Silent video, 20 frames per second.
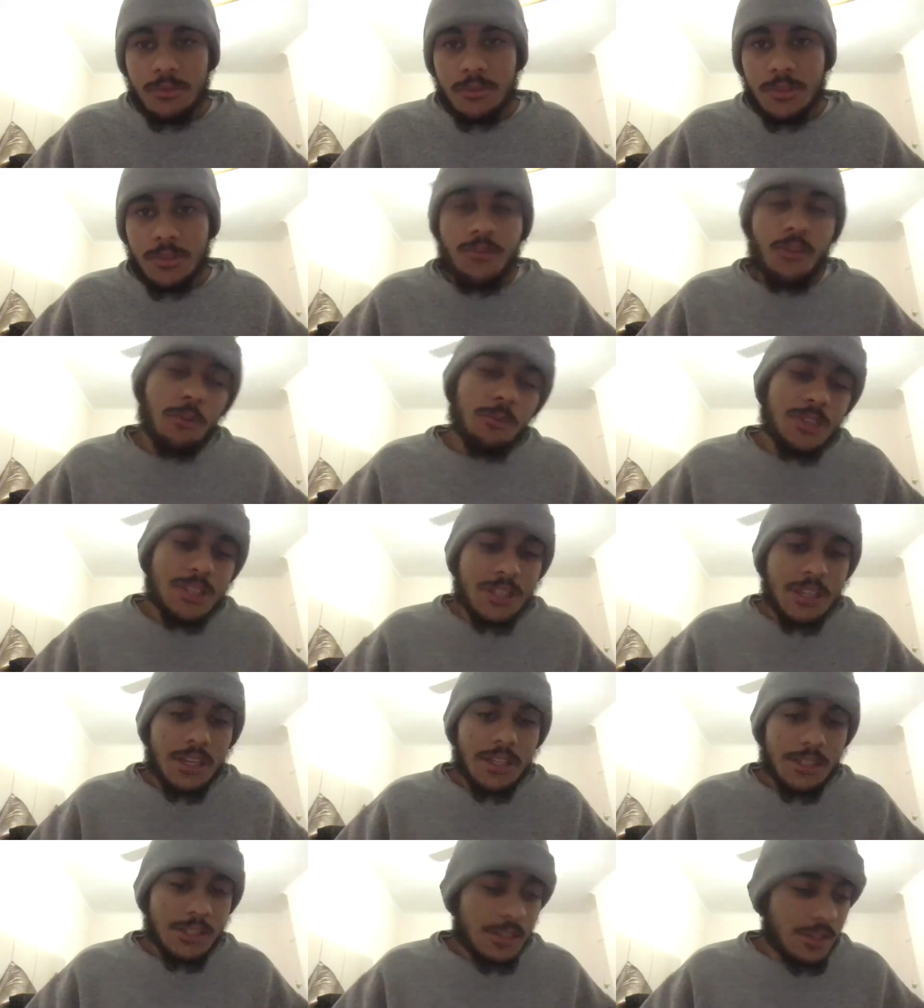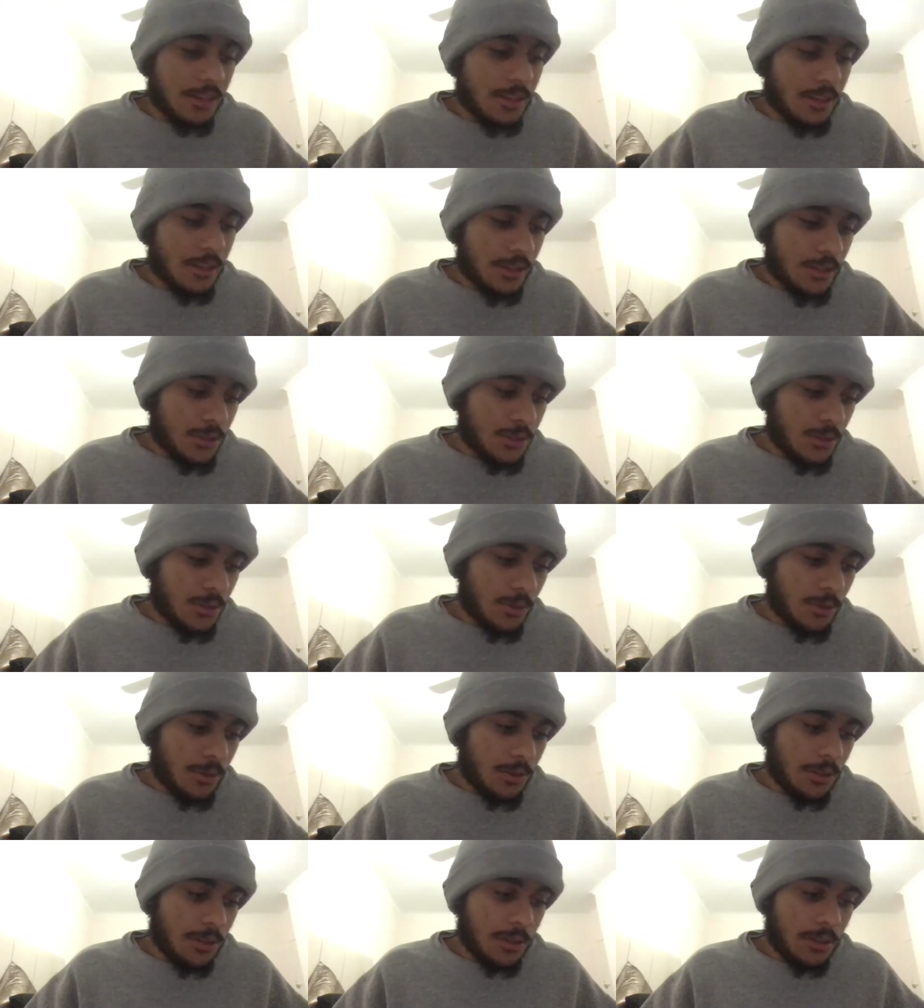from mistakes.
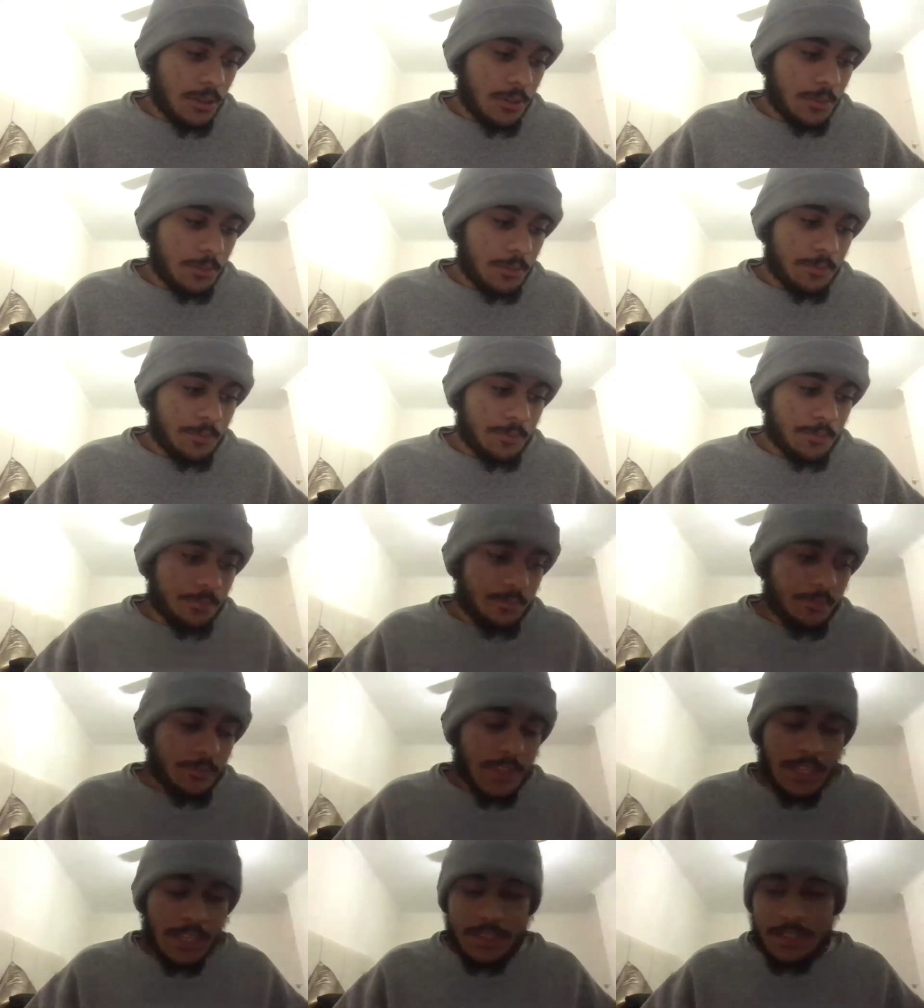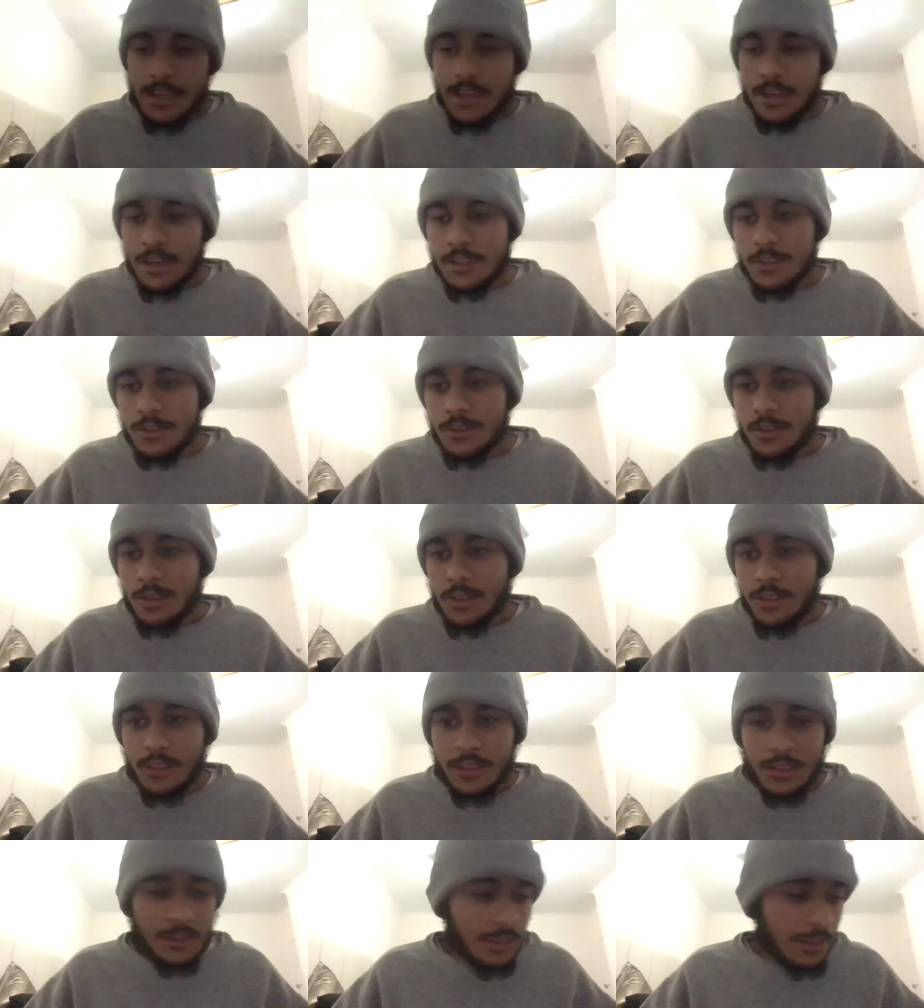So yeah, I
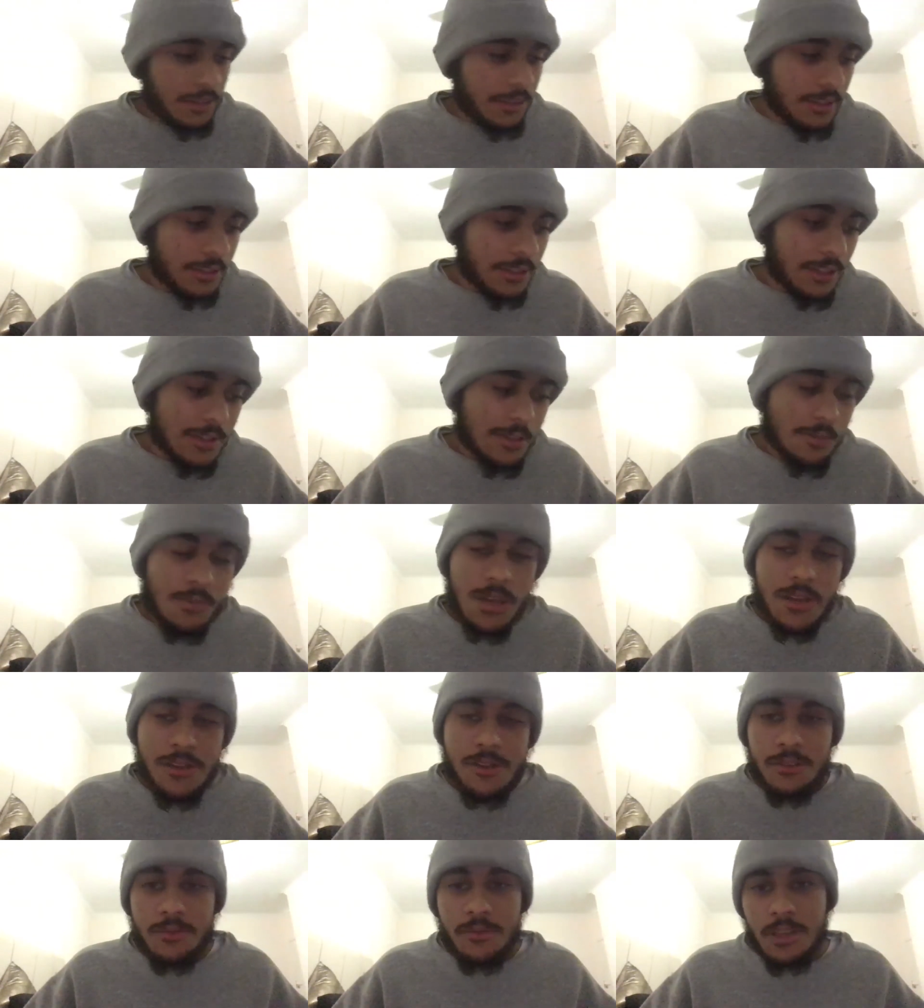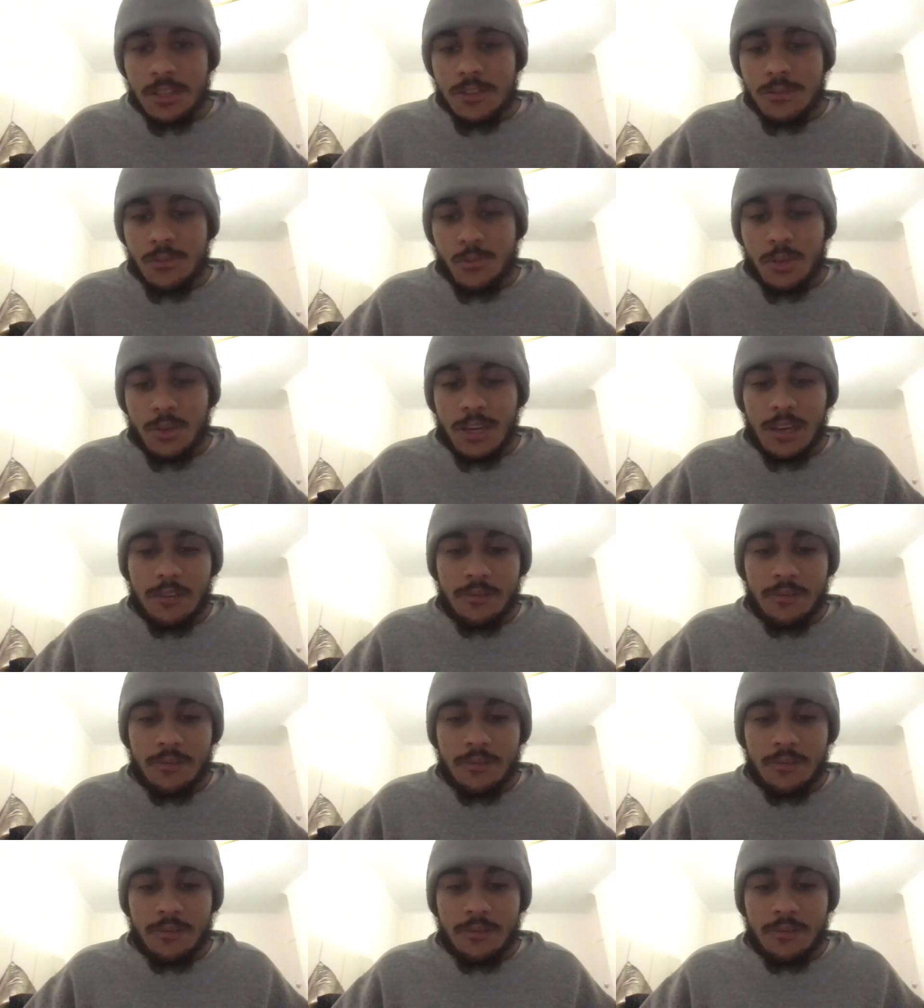think that's a major advantage we have
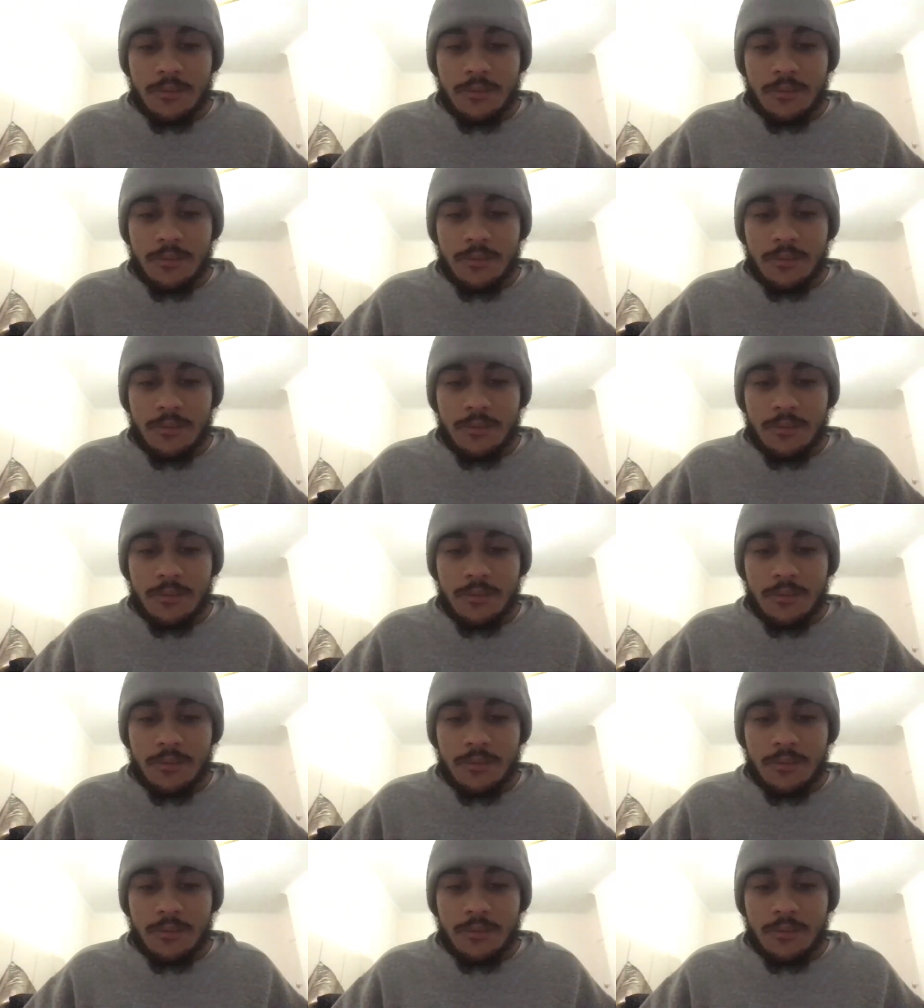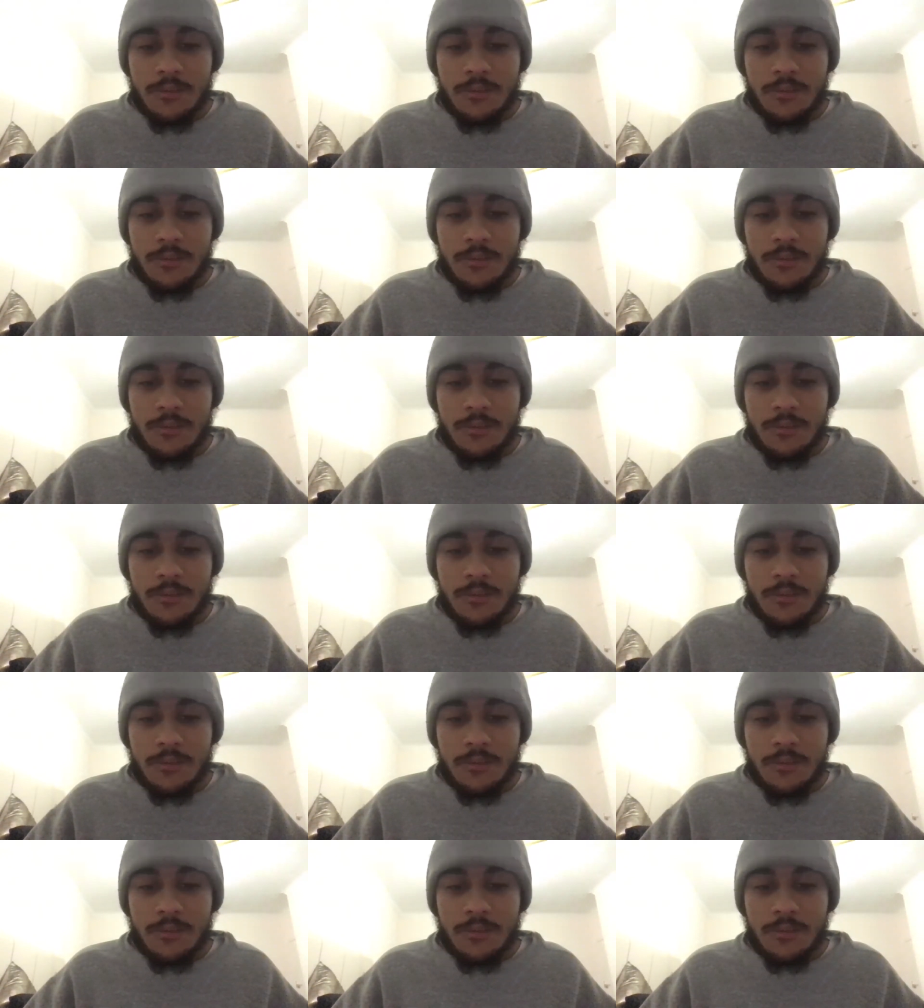at working at such a young age.